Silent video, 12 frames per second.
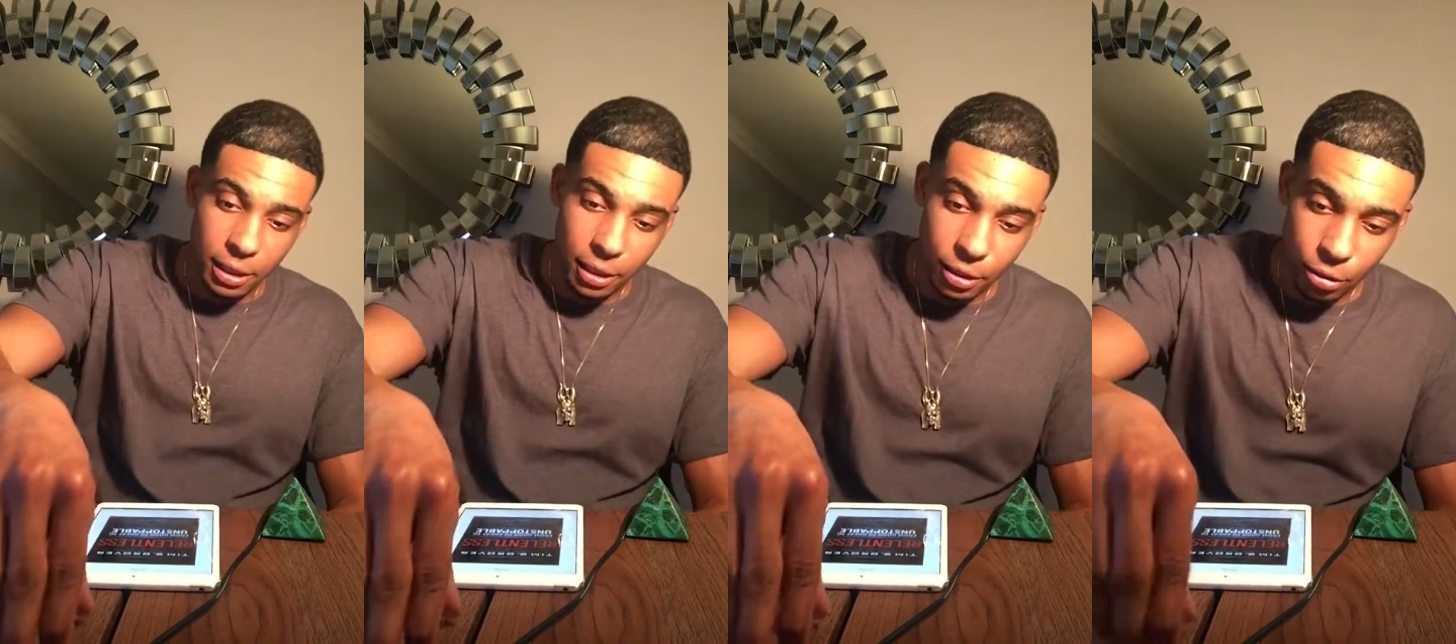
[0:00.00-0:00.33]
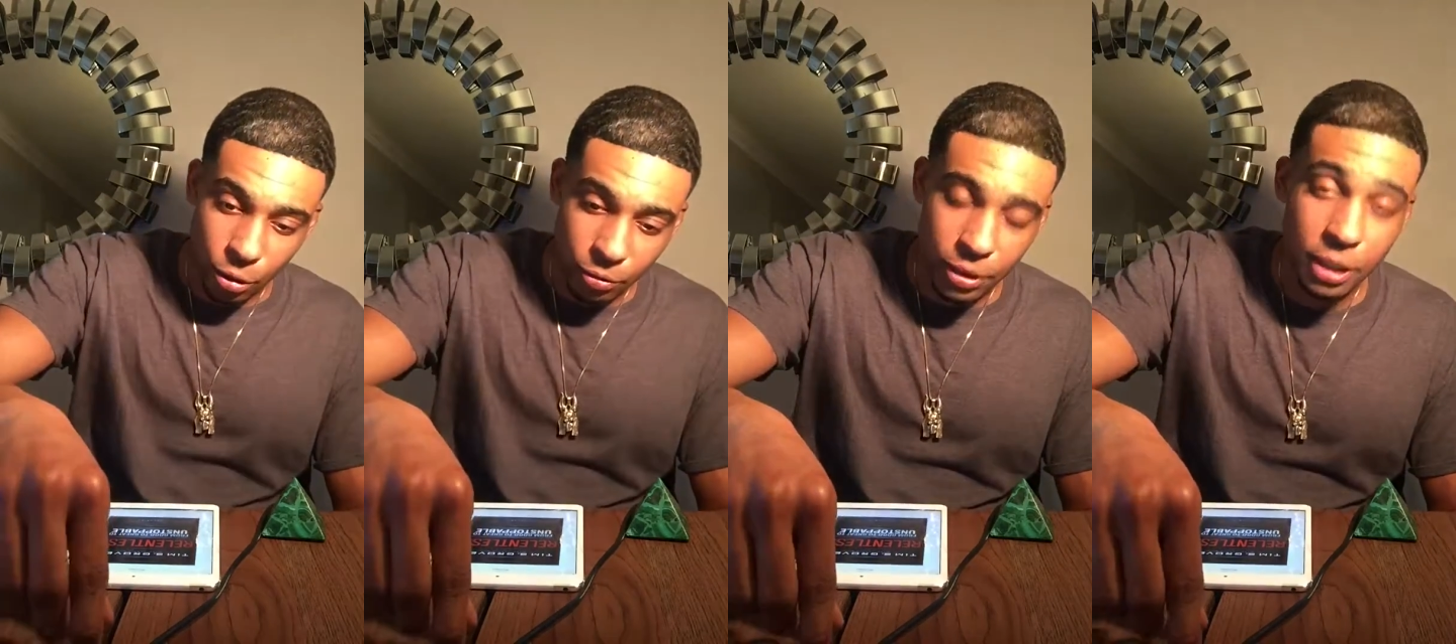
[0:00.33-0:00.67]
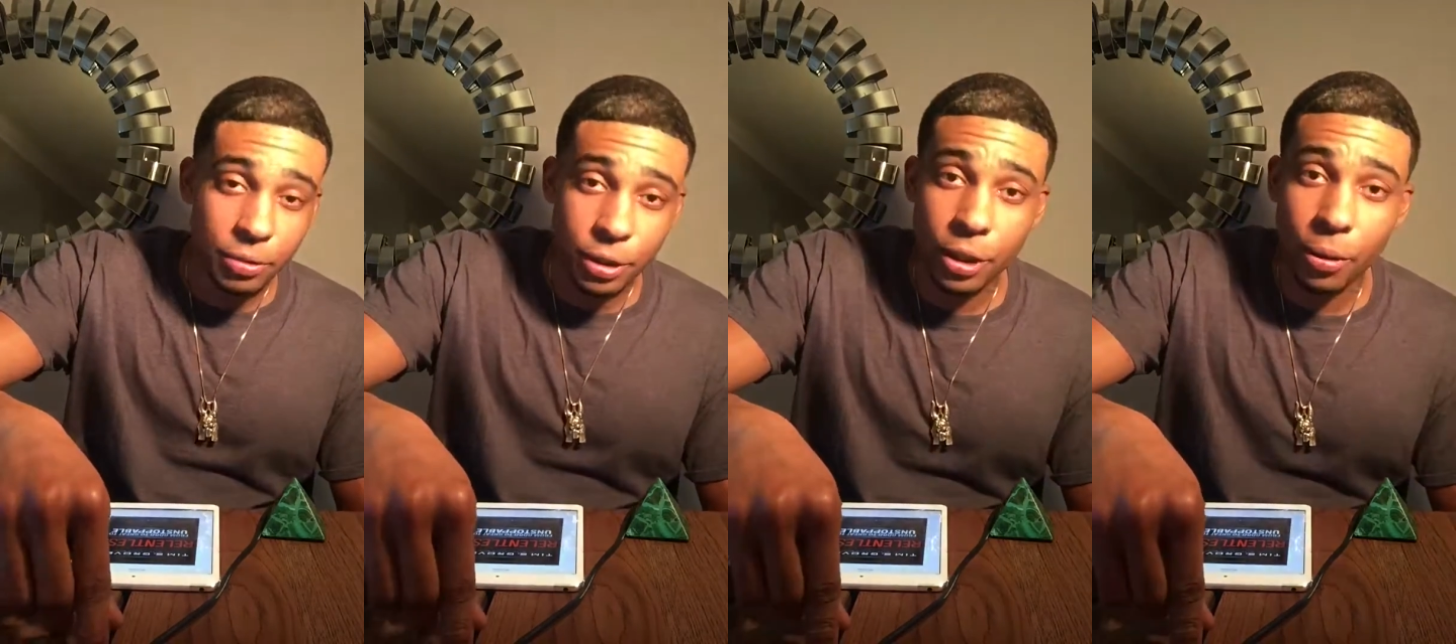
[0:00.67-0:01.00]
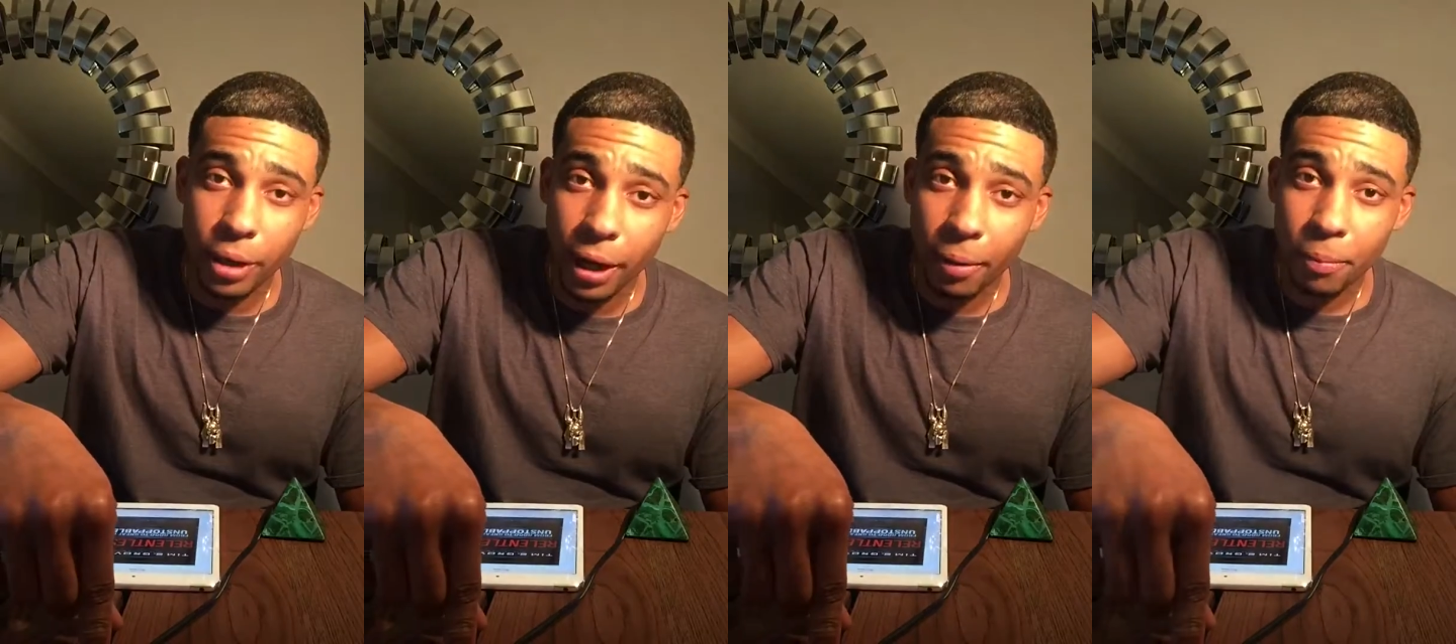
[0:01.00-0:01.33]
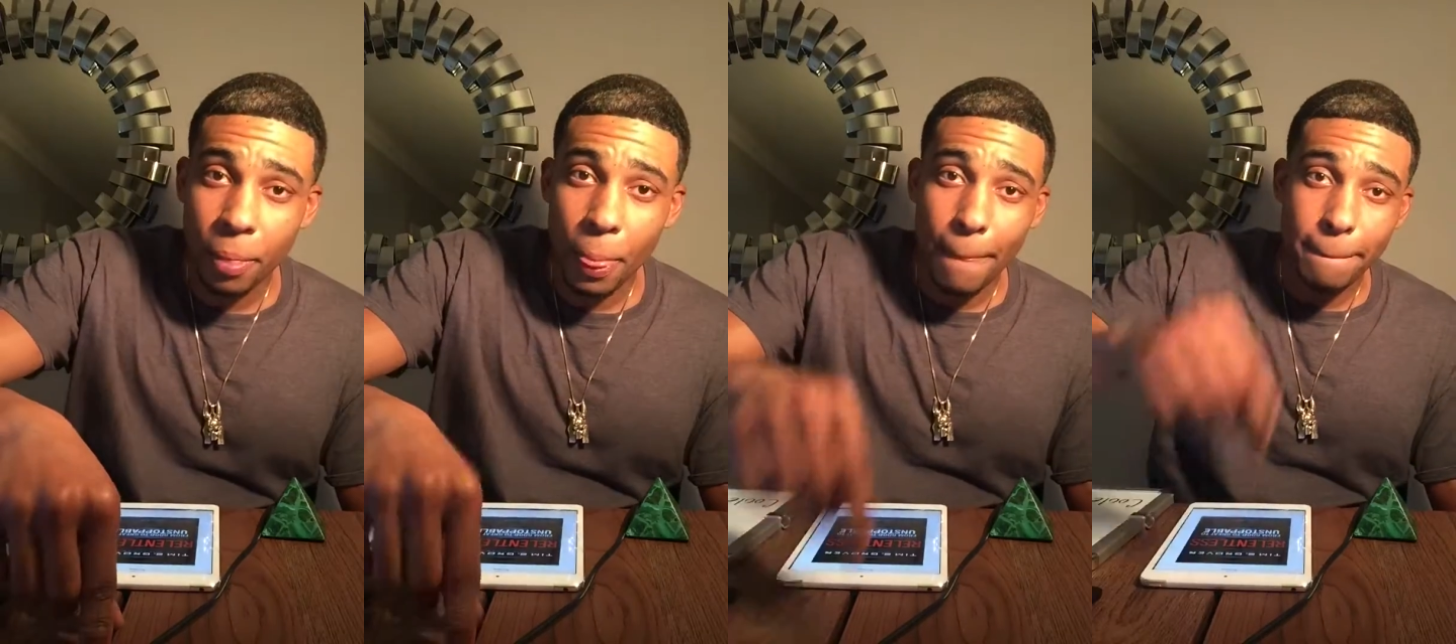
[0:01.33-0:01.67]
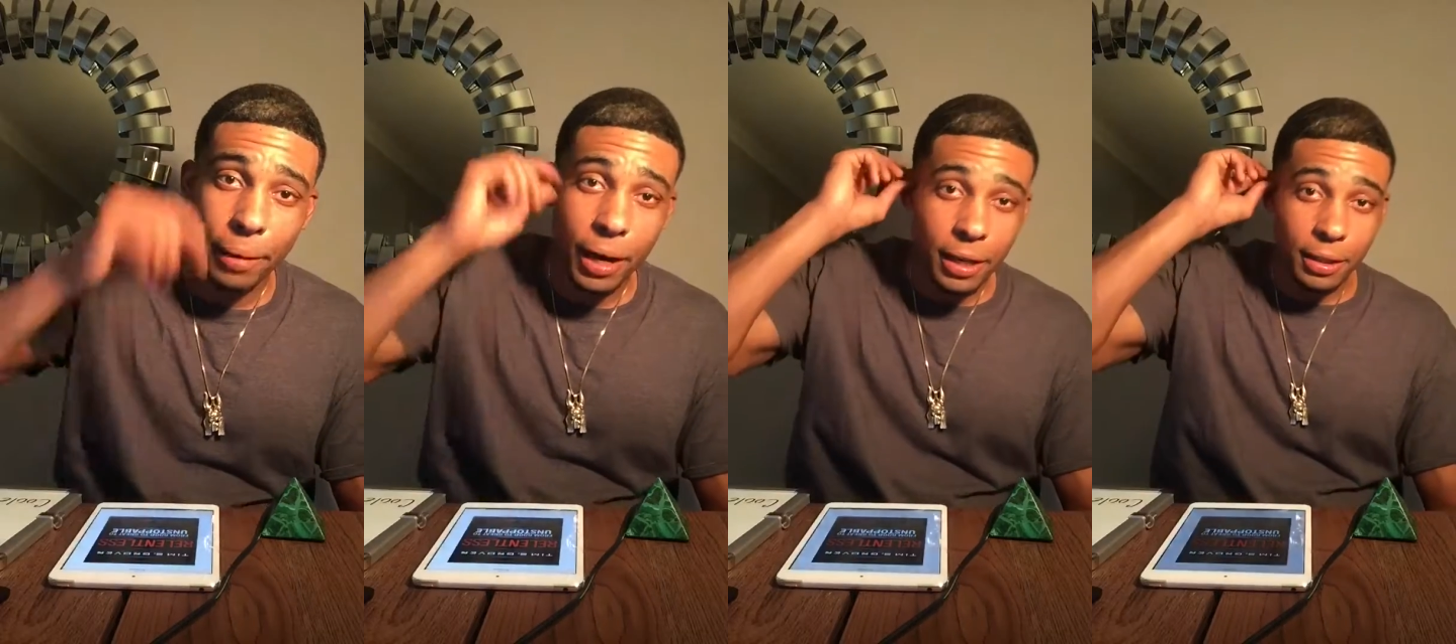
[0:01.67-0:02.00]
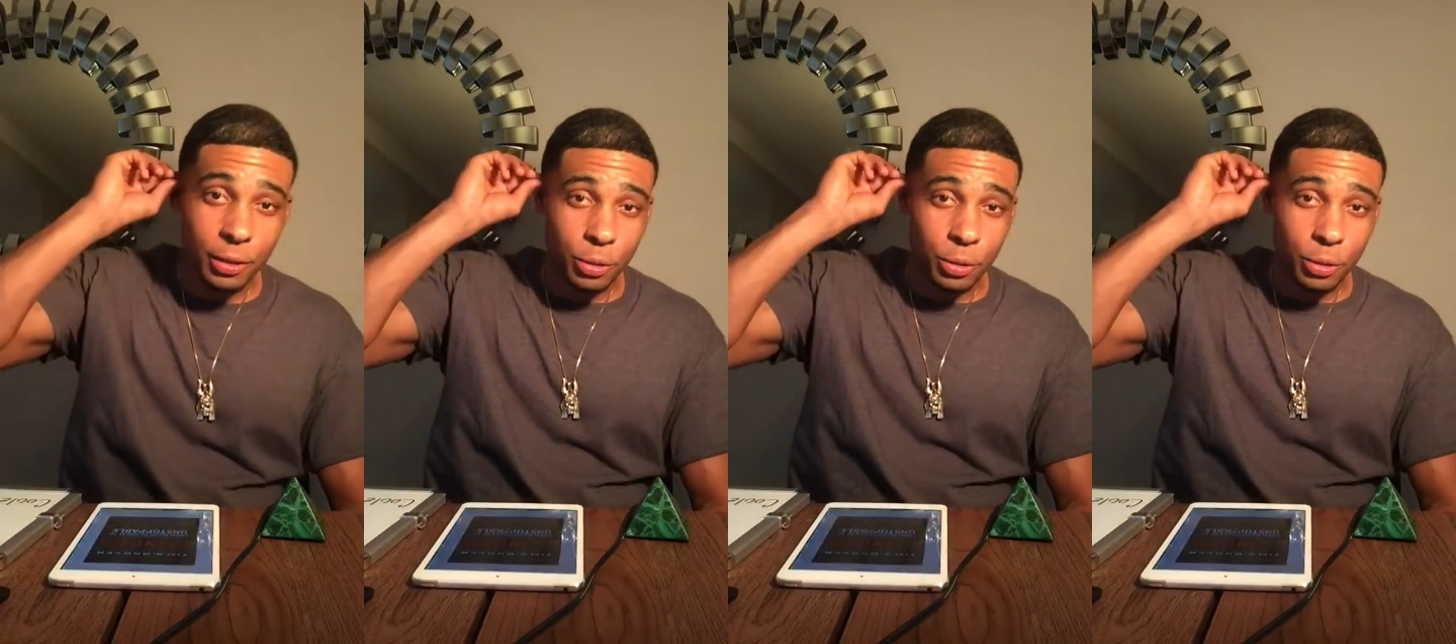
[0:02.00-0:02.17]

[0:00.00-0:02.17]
get a trophy just for showing up, right?